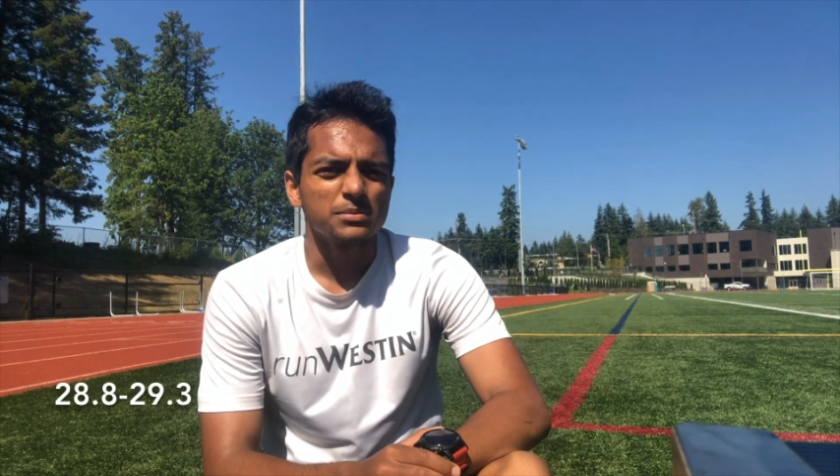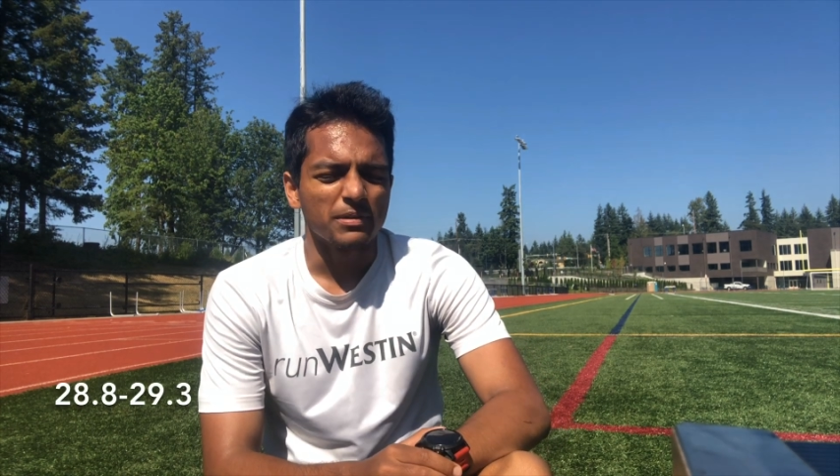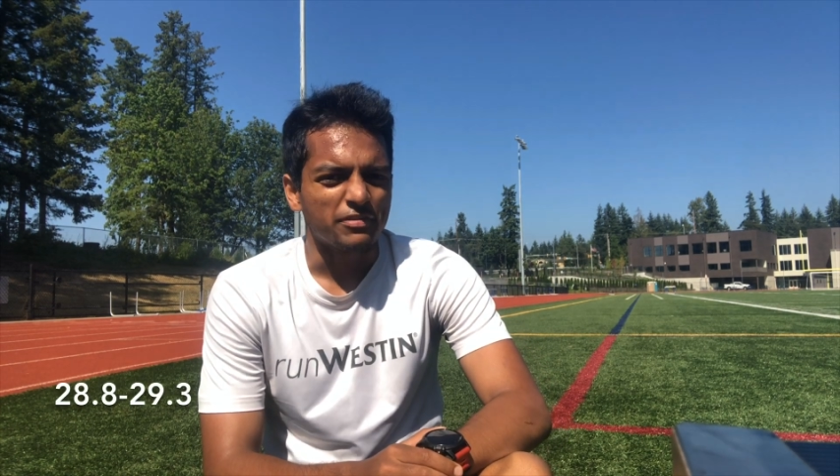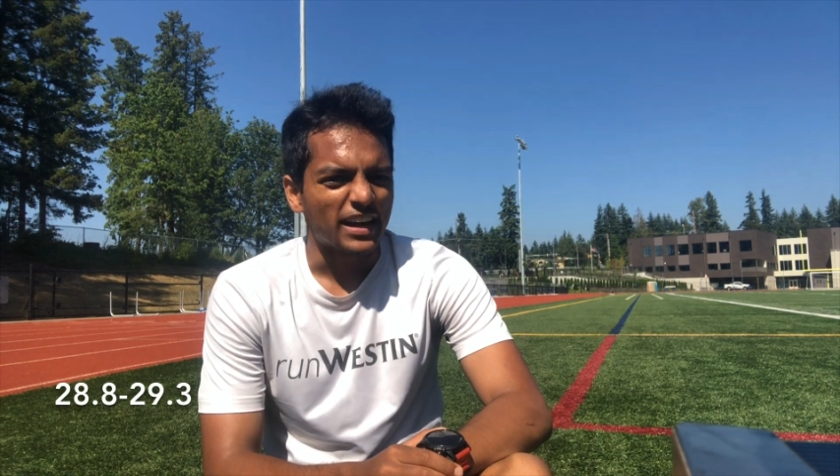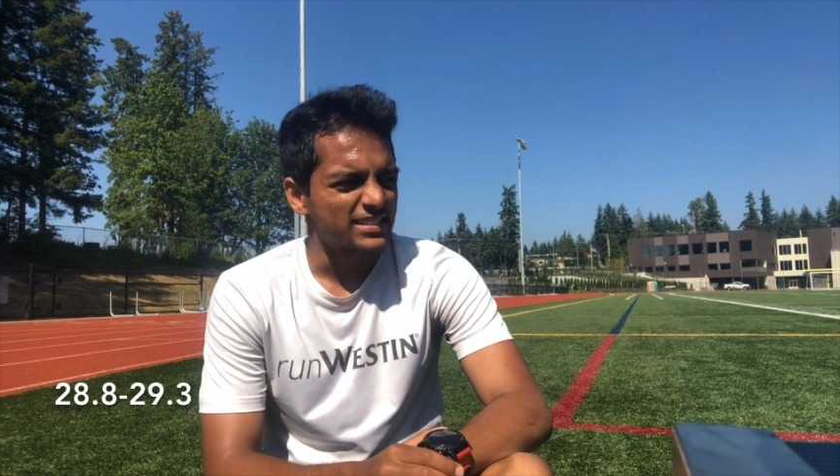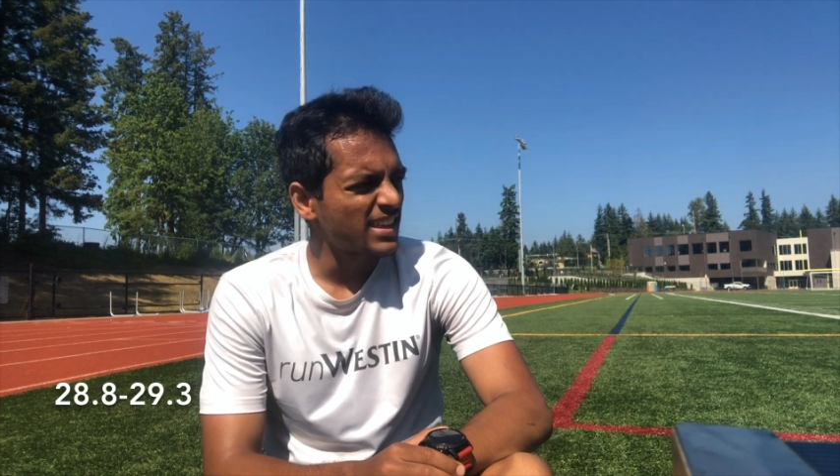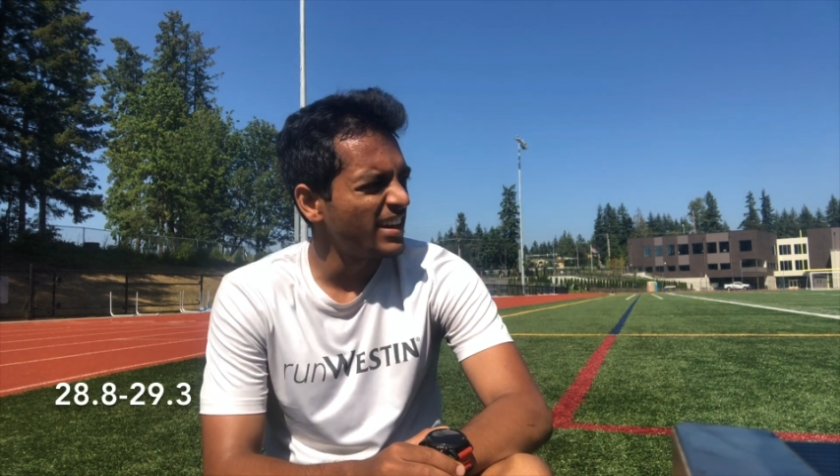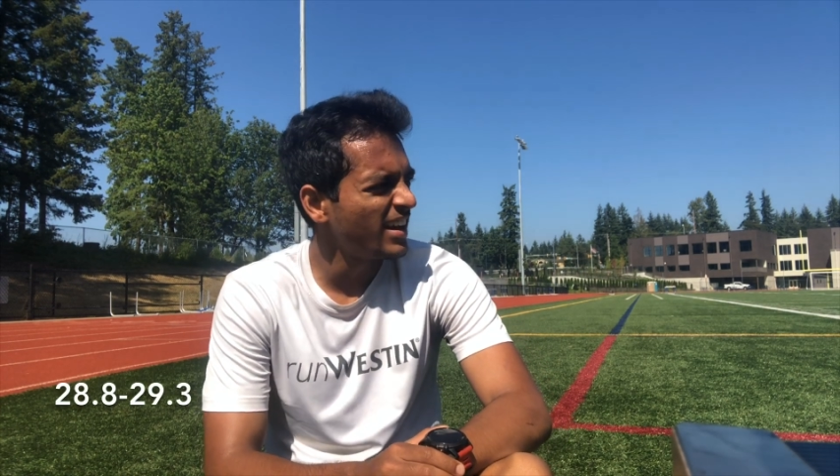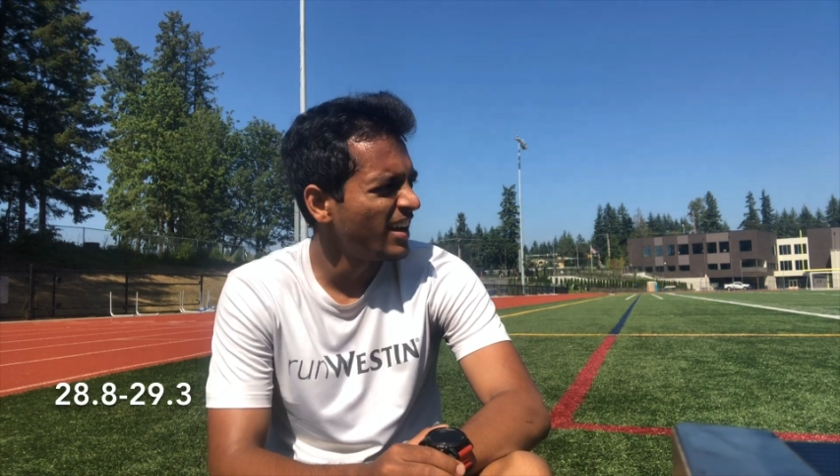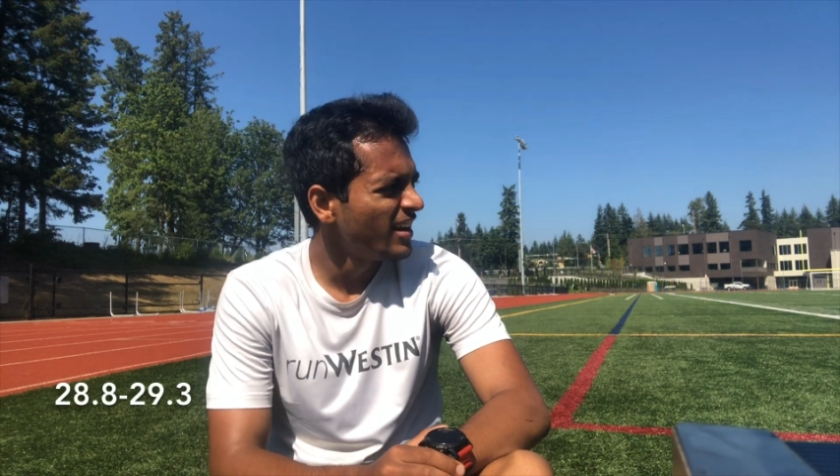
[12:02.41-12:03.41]
a bit fast.
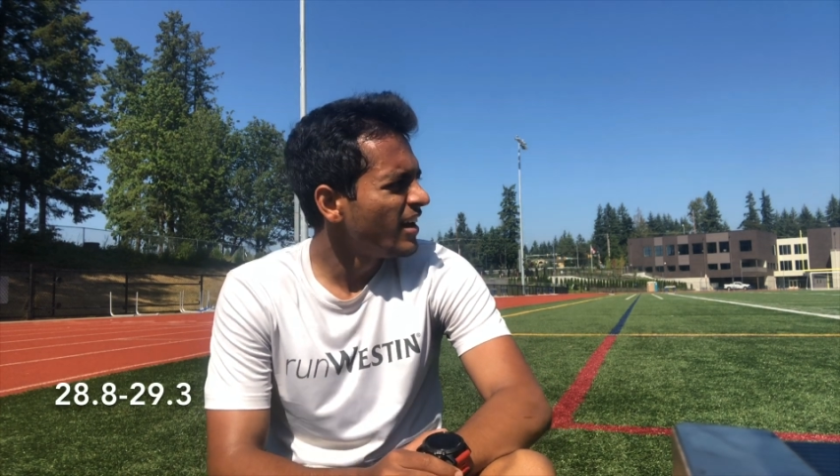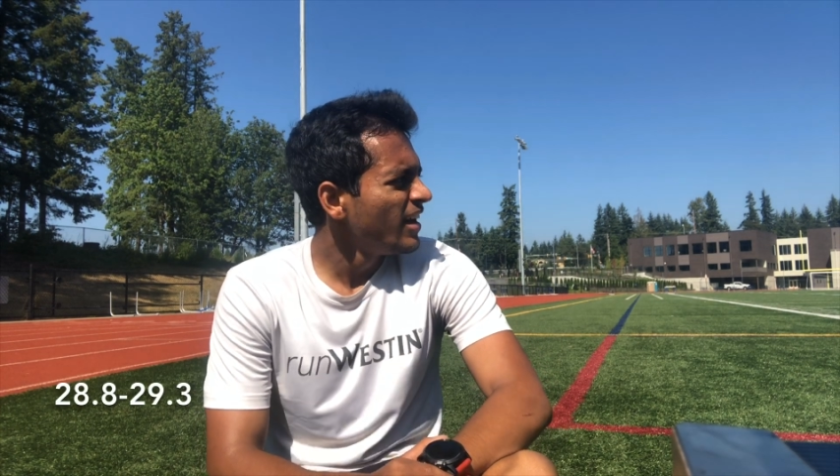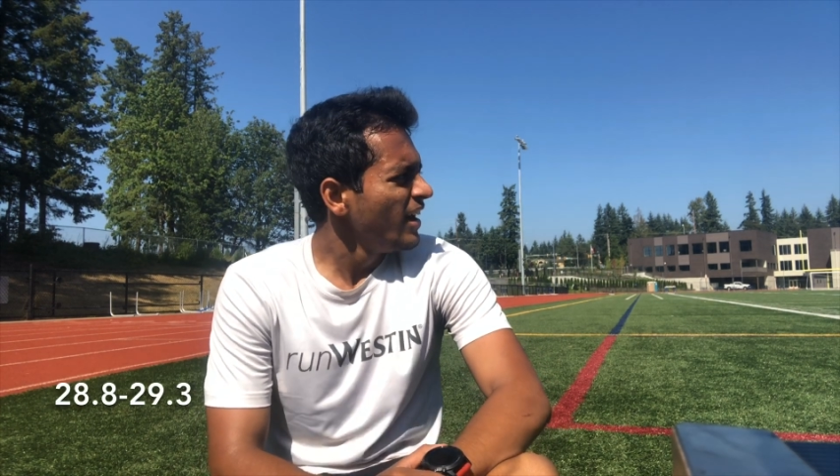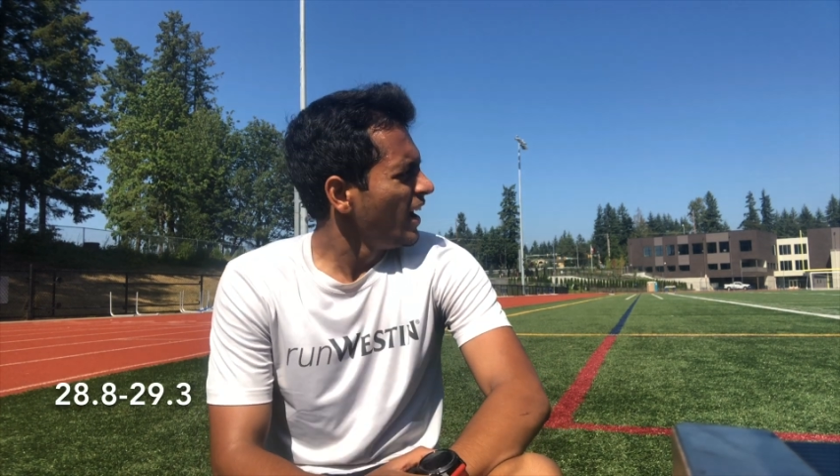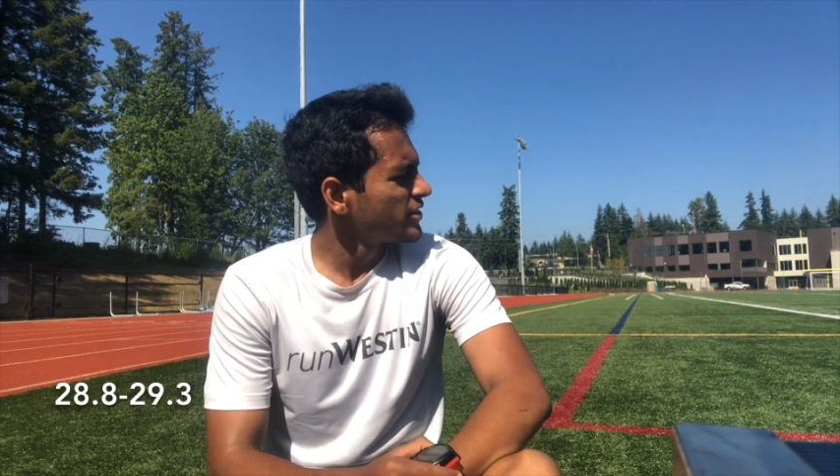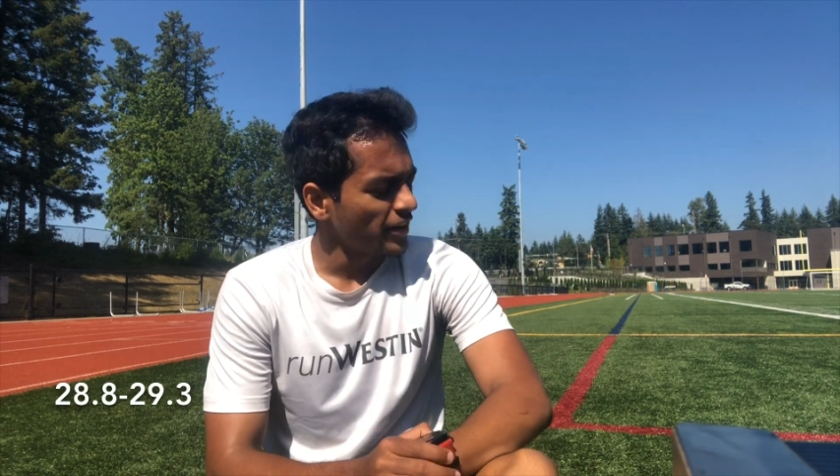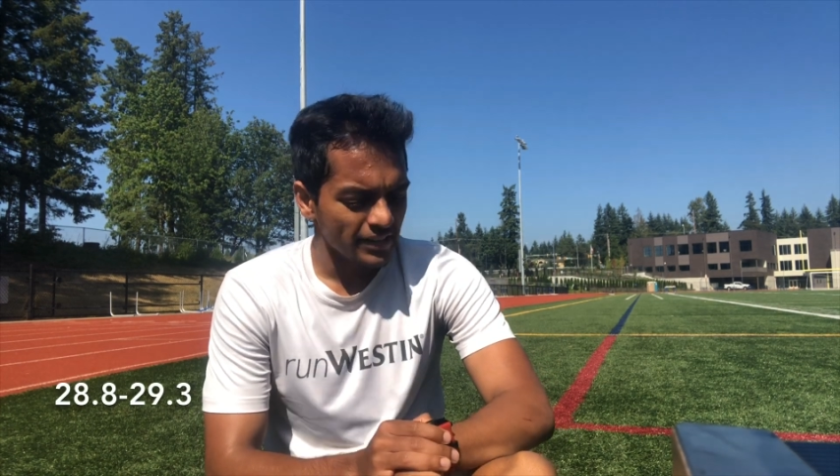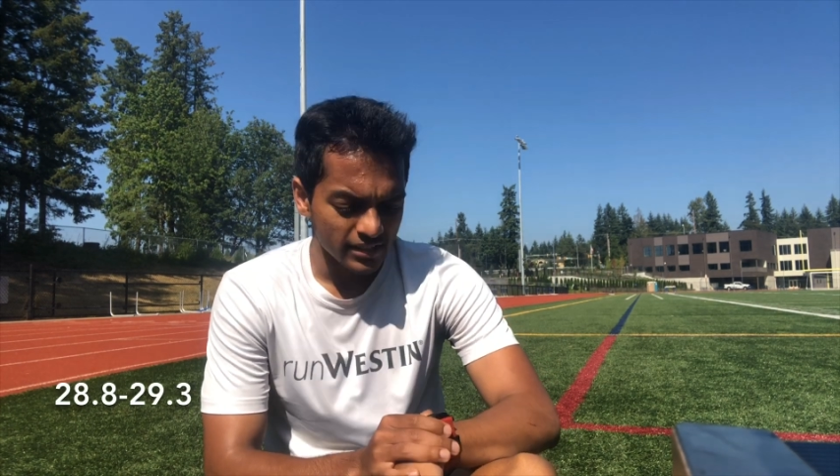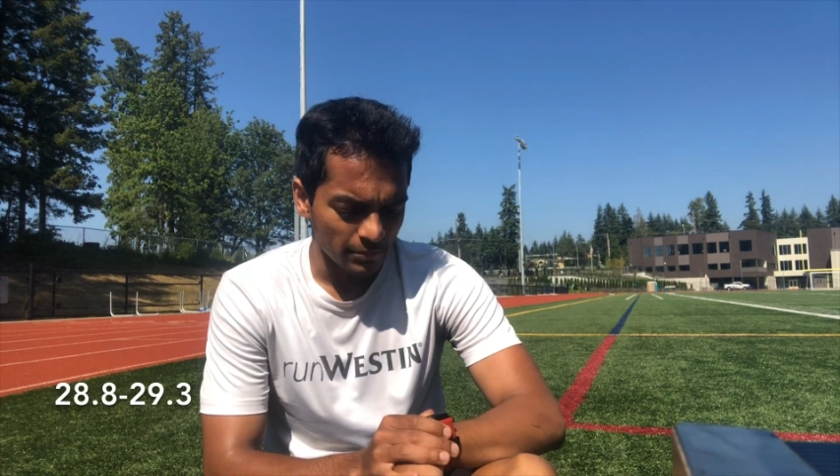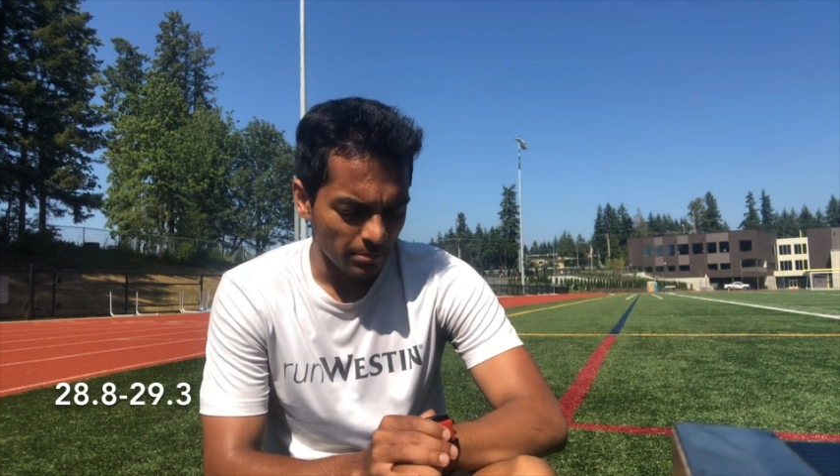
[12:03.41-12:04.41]
I tried
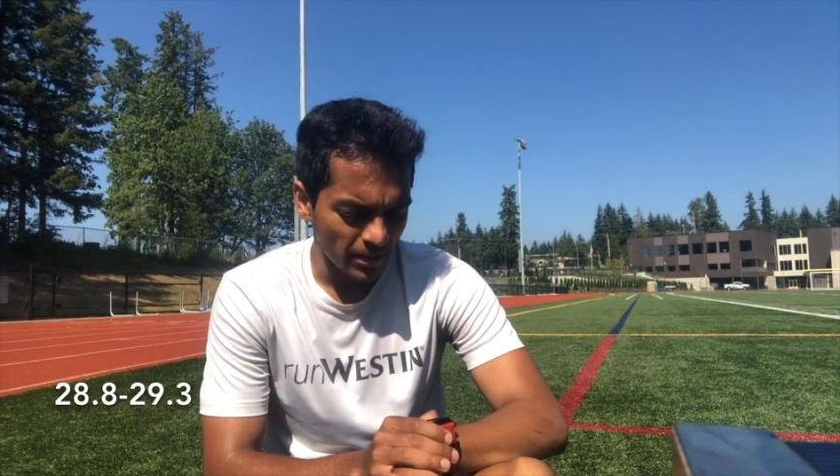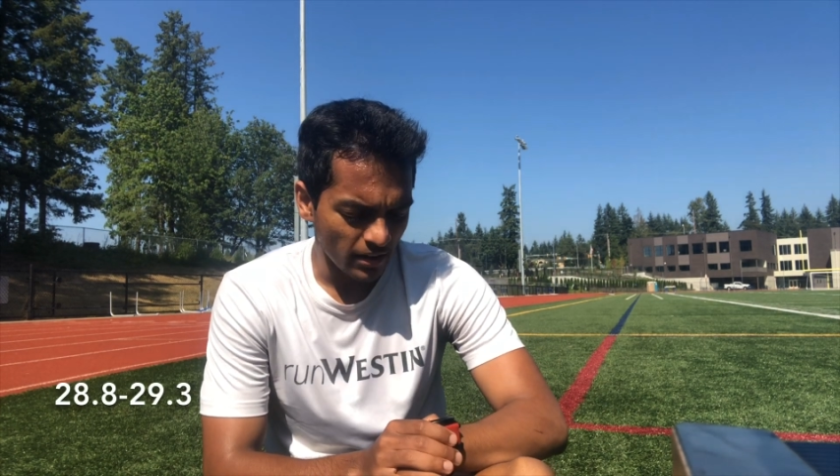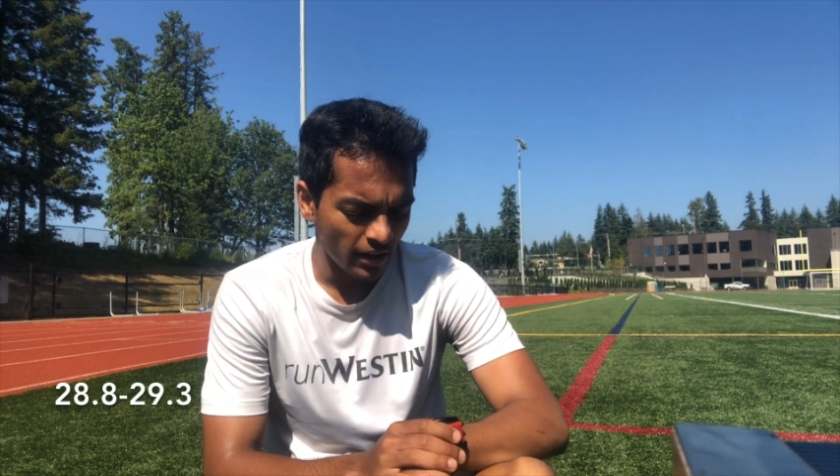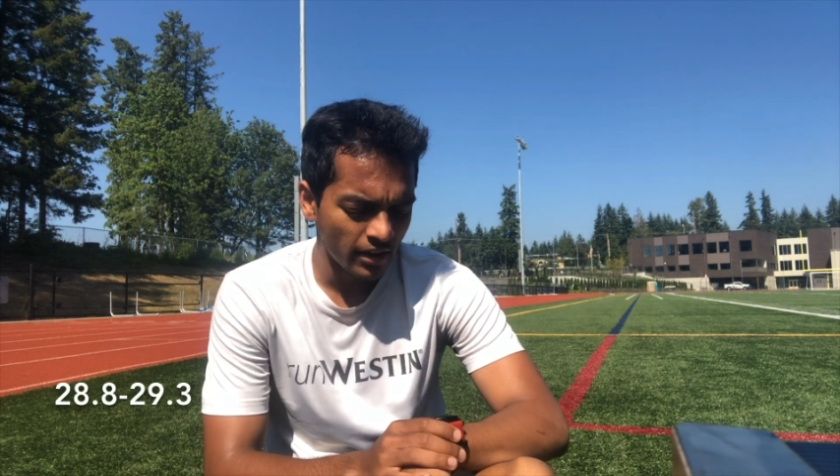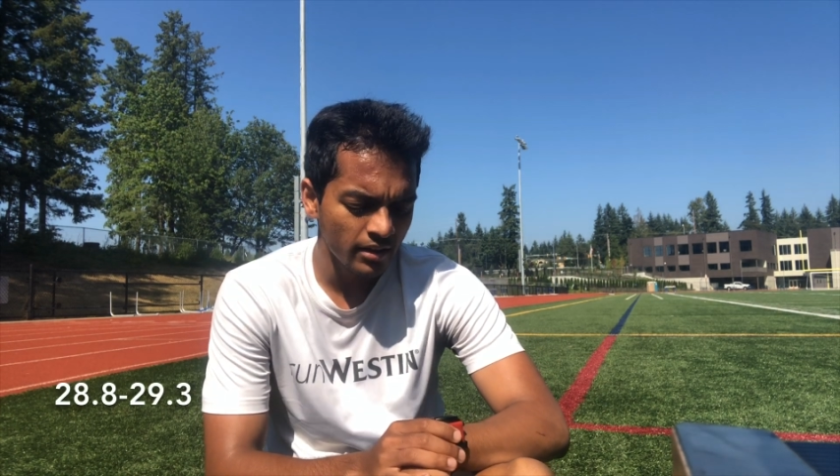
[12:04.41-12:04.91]
easing up a bit.